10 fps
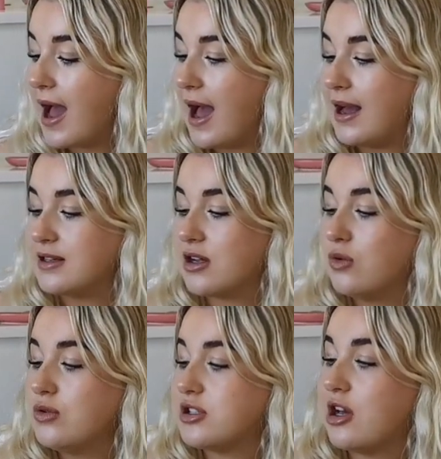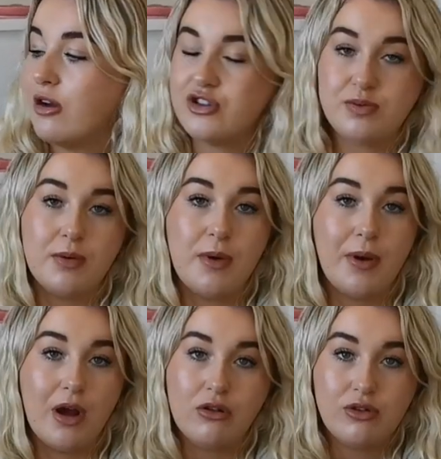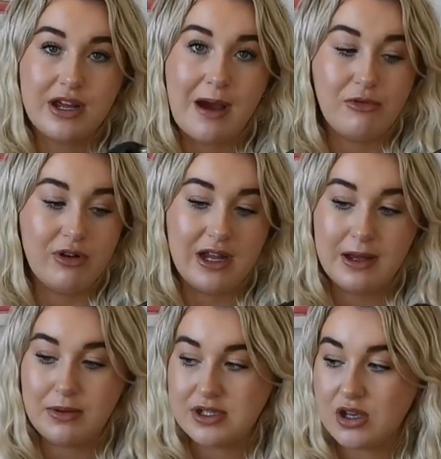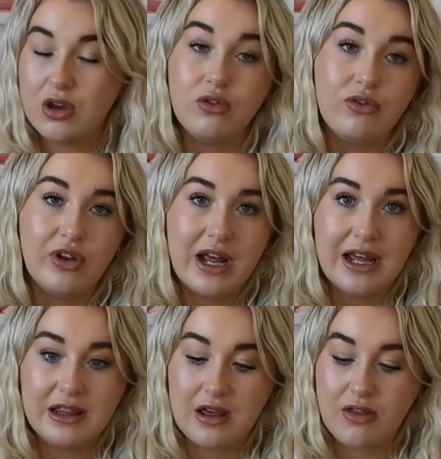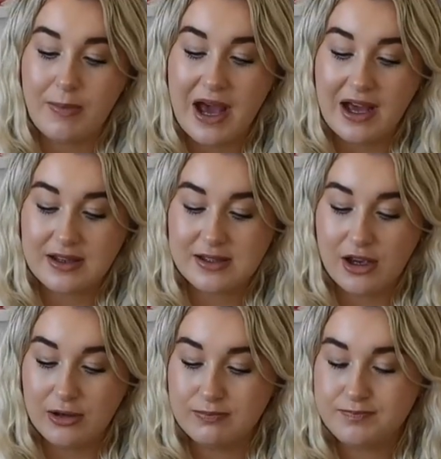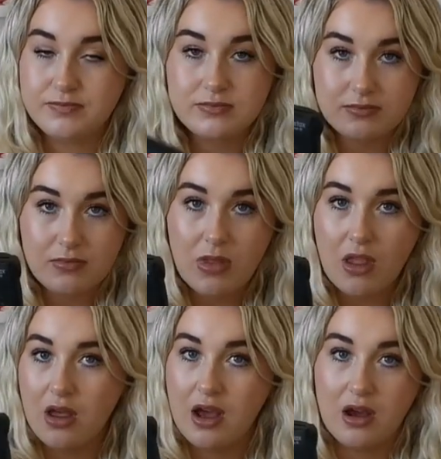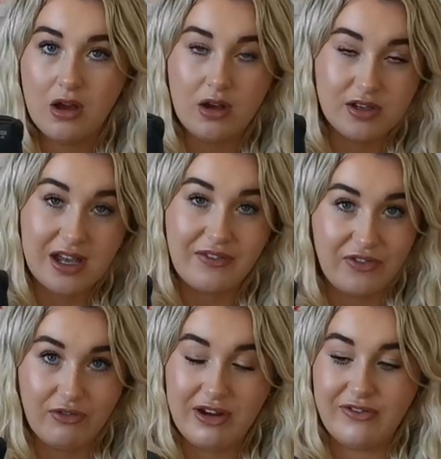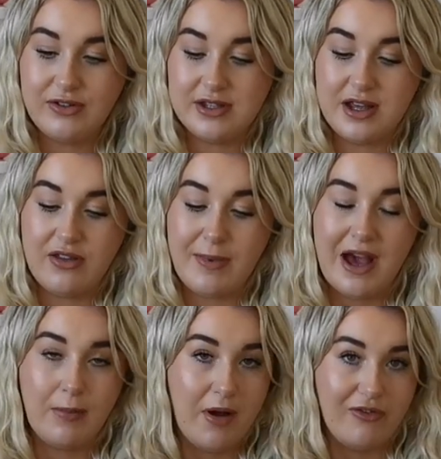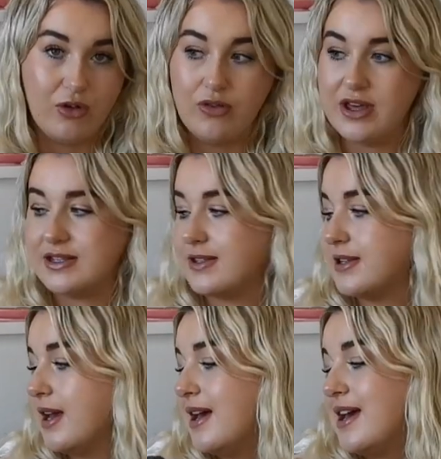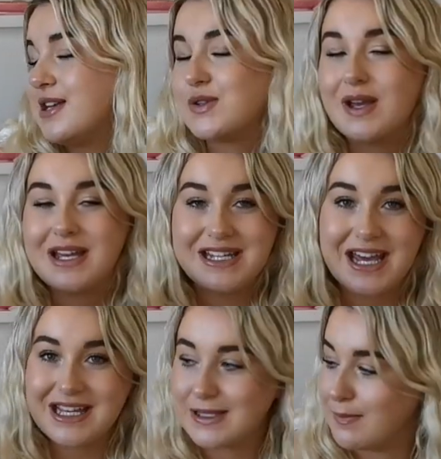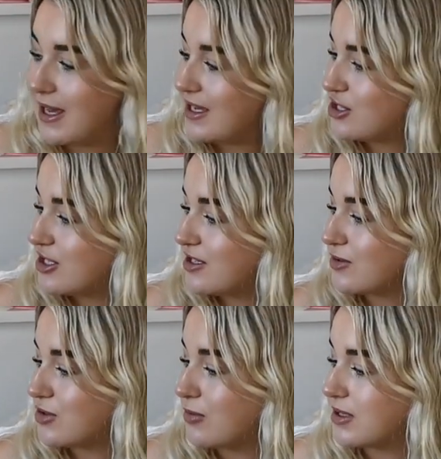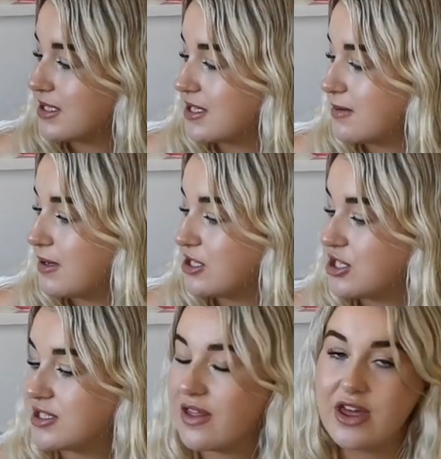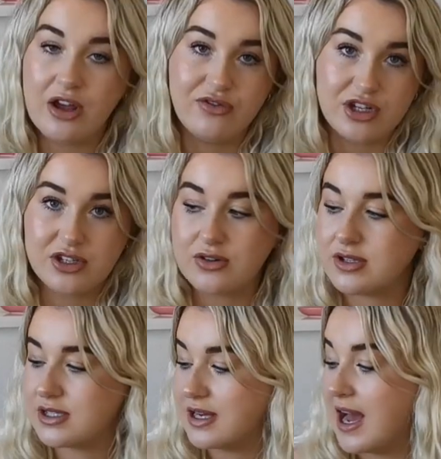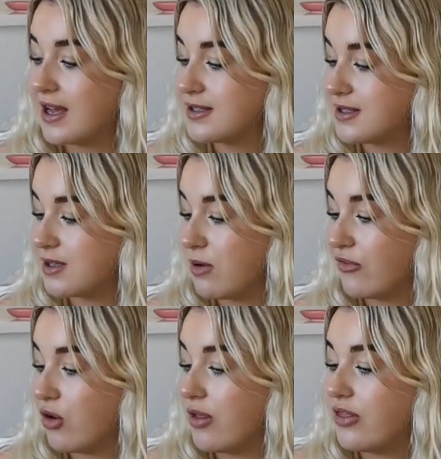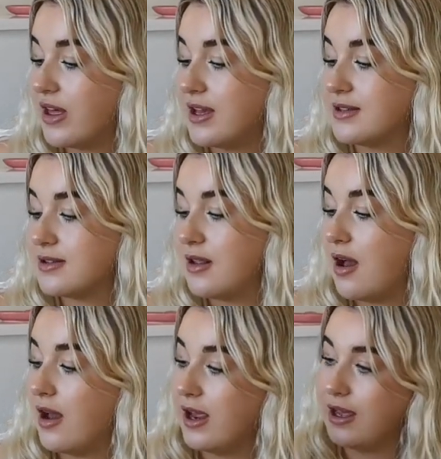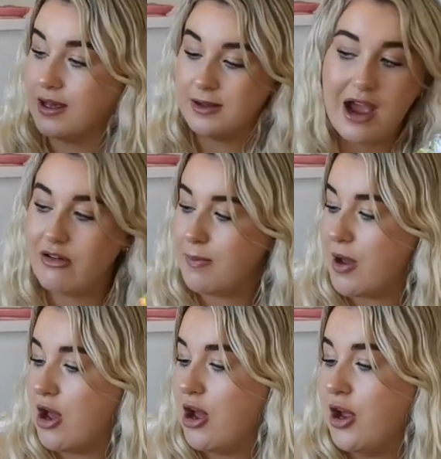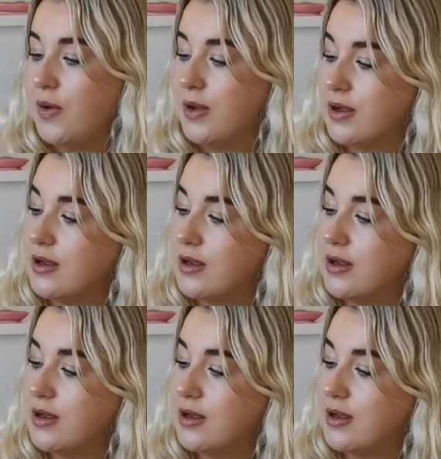And also I've just put my Polaroid camera in here because I couldn't fit it in the other bag. So I just have the refills in the other bag, but I've got this so I can take some pictures, or Tom can take some pictures, and then I've just got snacks. So I've got things like Haribo,